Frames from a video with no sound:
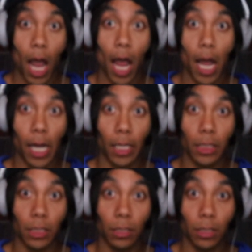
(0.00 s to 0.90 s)

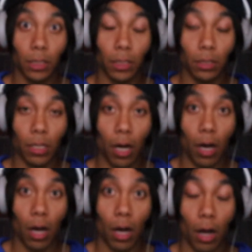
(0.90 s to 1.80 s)
and
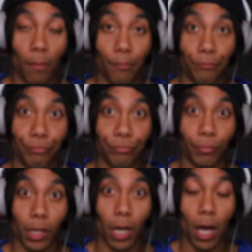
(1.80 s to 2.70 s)

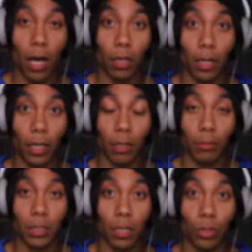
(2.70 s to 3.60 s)
yeah, like let
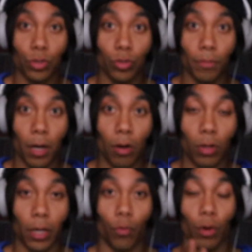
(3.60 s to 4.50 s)
me tell you about
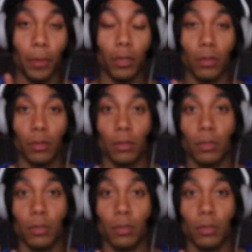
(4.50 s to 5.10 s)
like women,